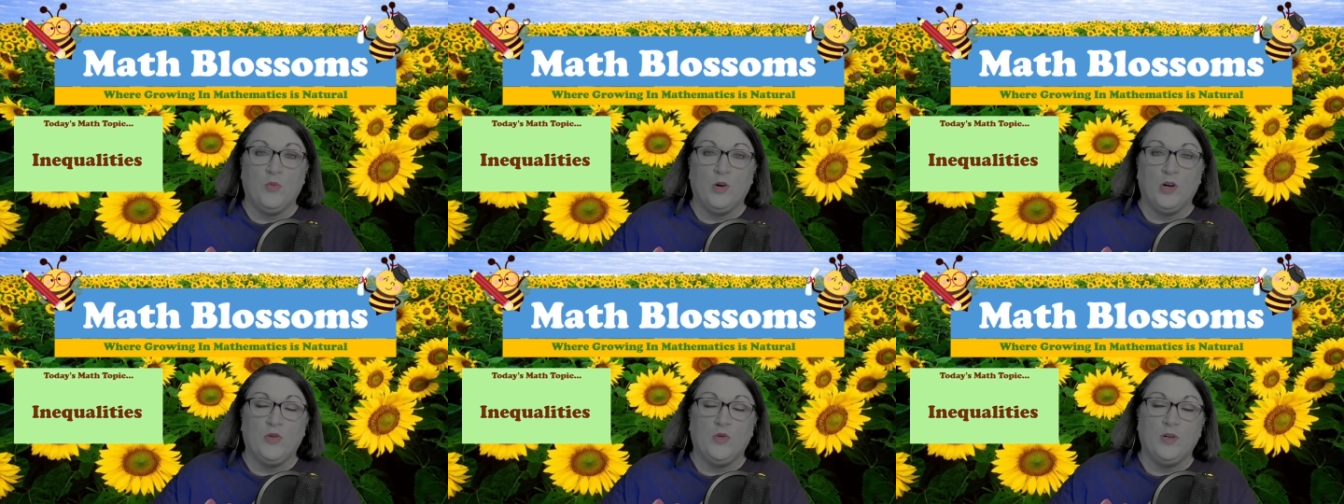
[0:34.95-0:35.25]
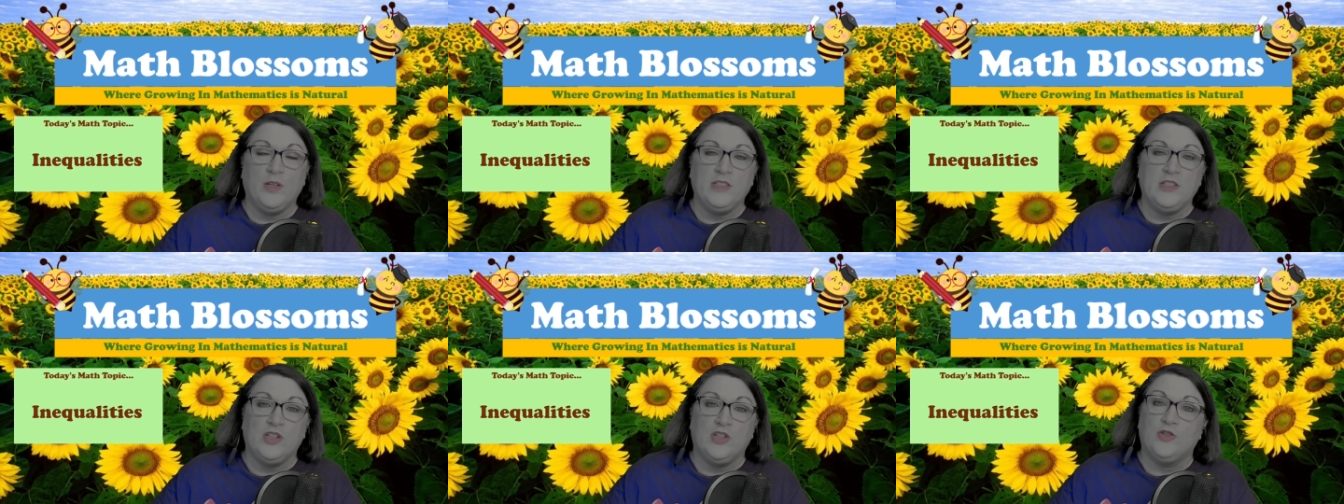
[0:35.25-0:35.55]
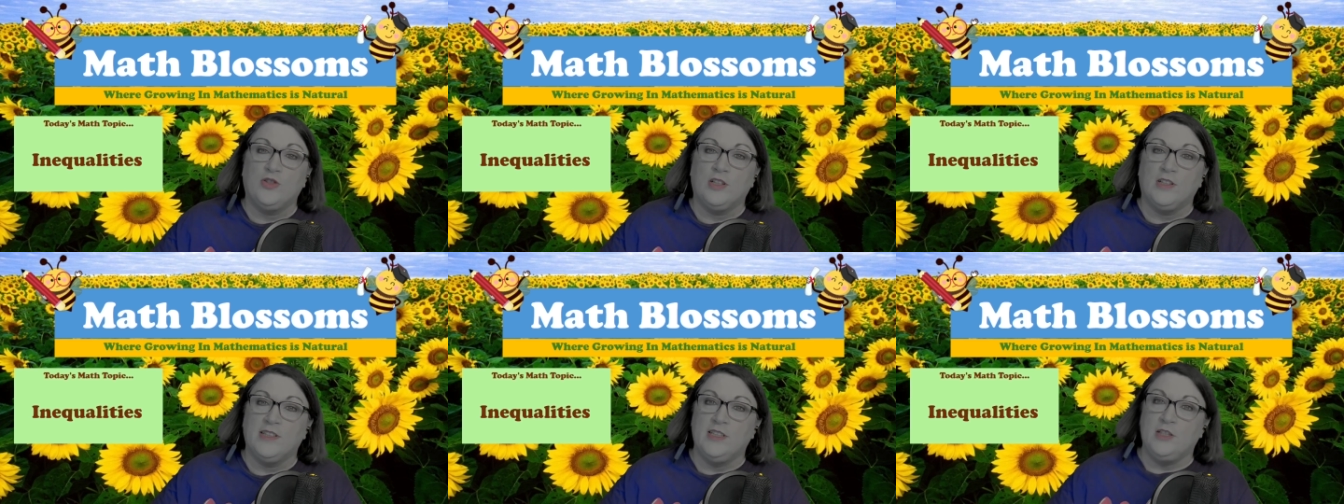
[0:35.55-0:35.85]
we're going to
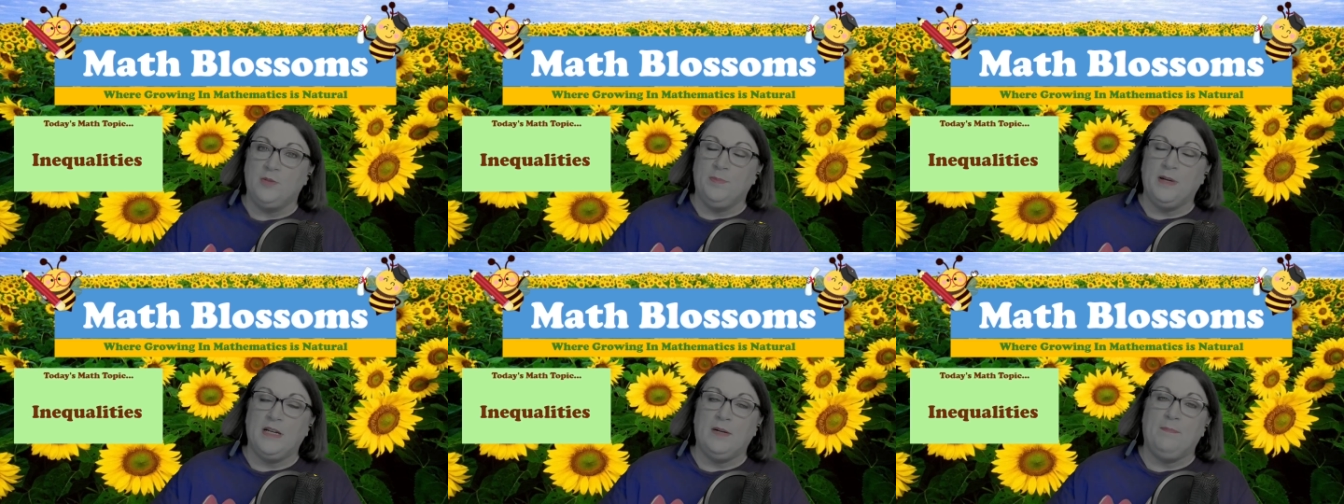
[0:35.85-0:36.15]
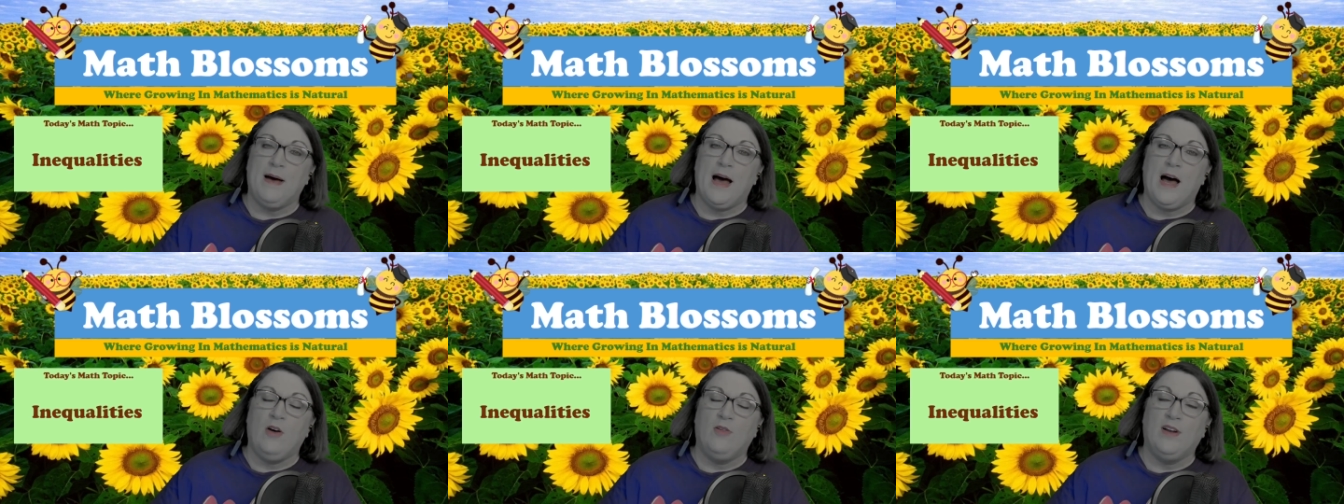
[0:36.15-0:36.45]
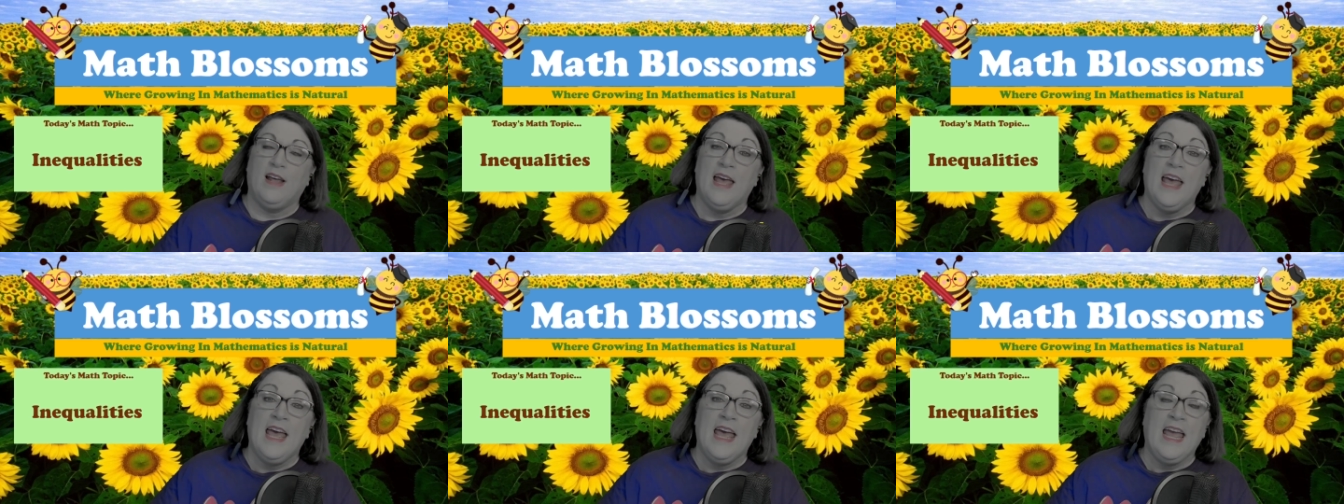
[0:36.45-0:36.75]
learn a little bit
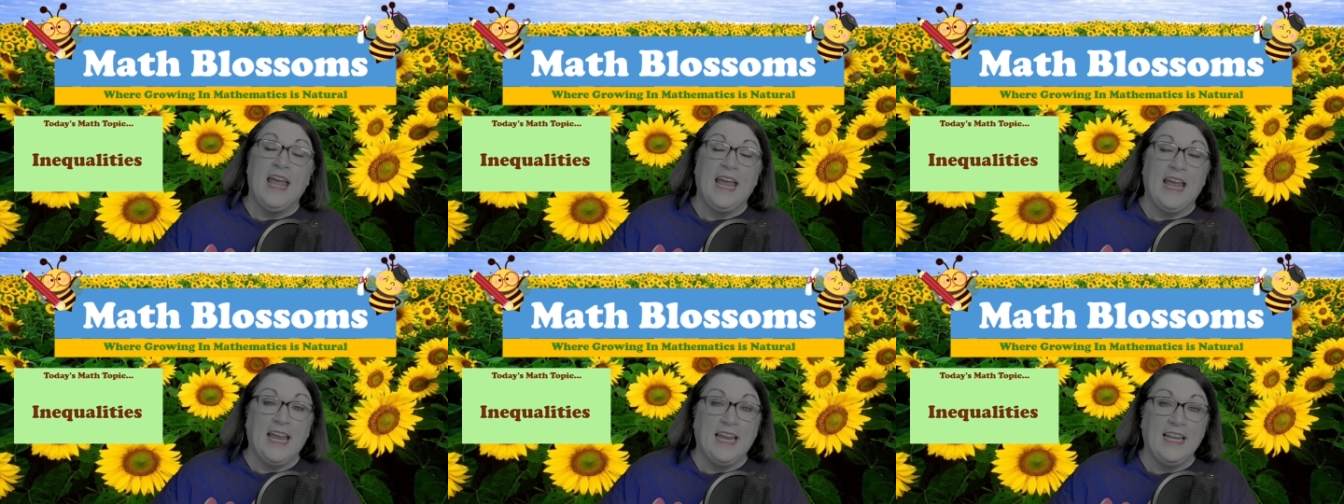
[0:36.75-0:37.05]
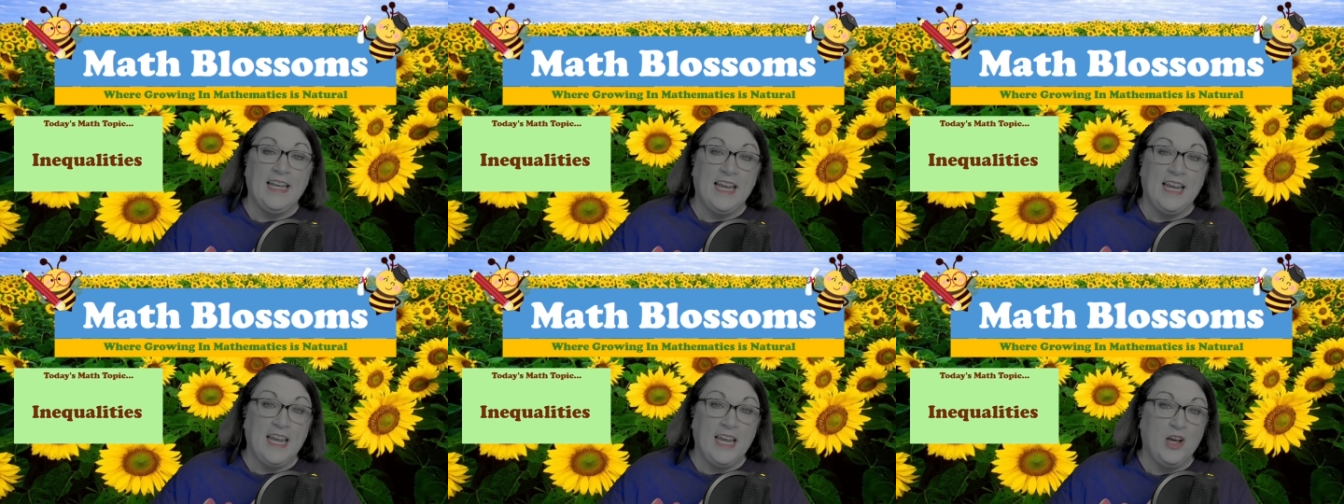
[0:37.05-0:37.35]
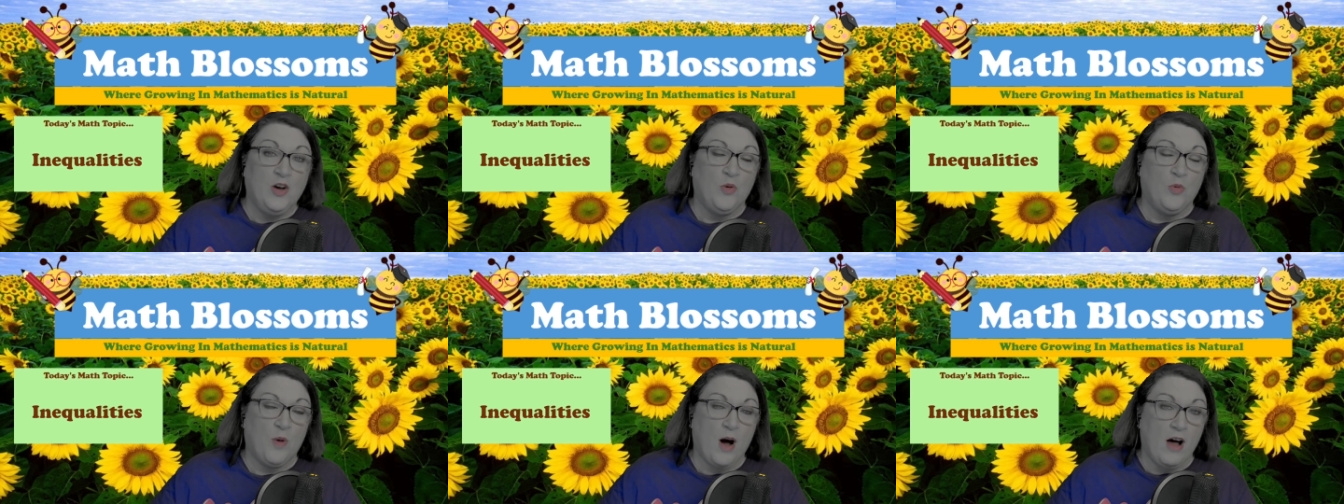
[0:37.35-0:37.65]
about
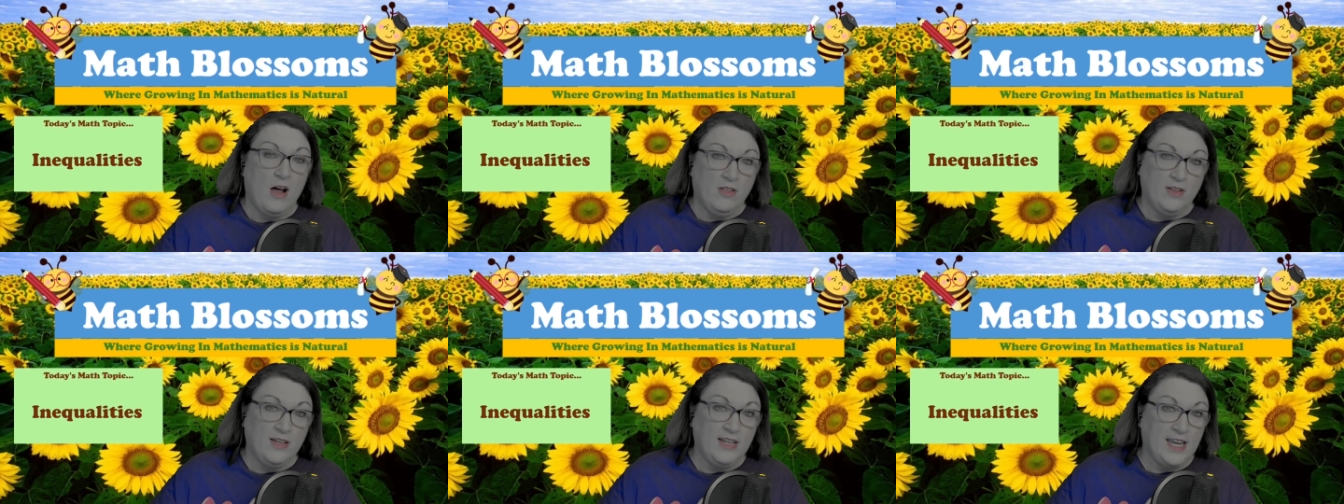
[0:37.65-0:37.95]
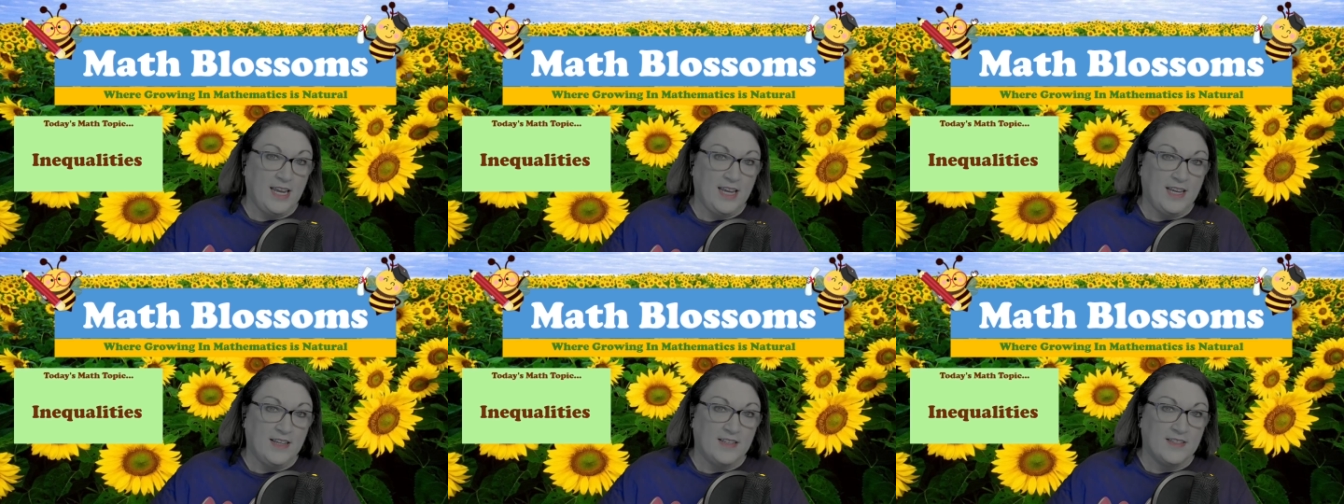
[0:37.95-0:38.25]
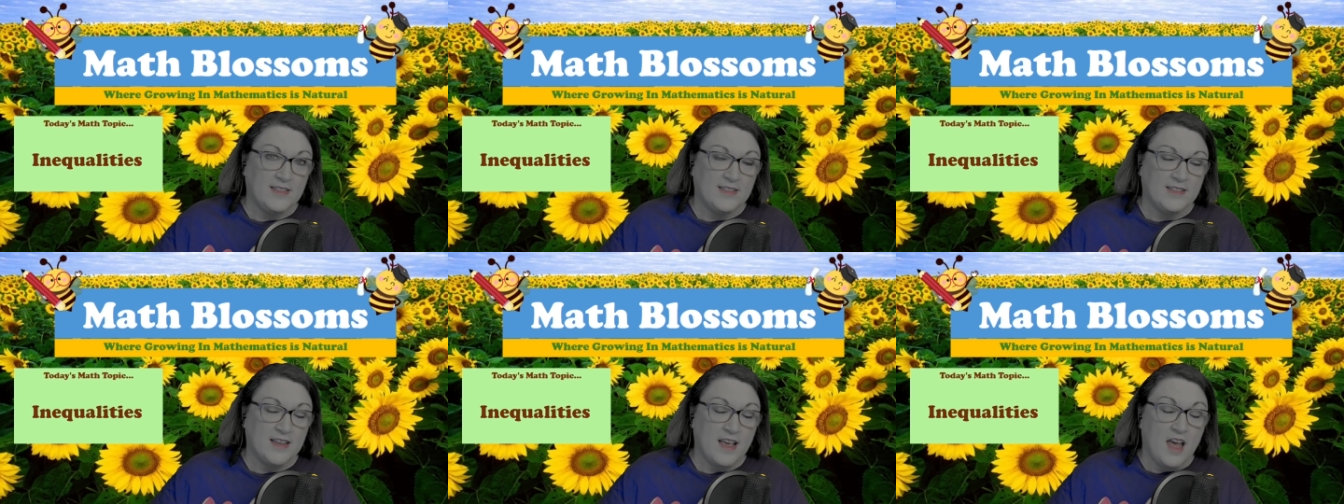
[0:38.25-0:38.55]

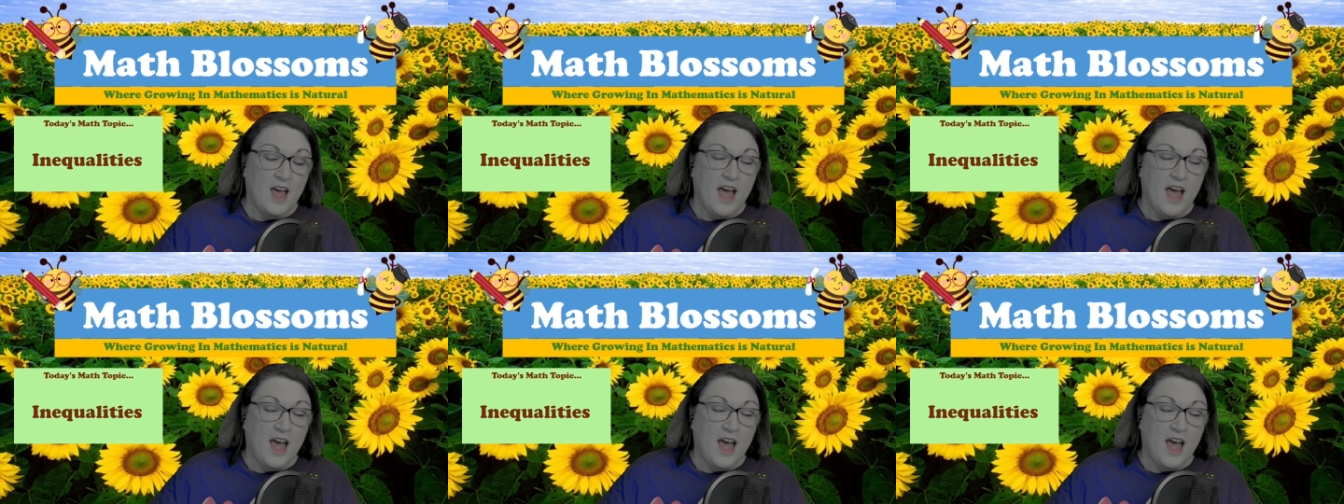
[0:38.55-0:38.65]
inequalities,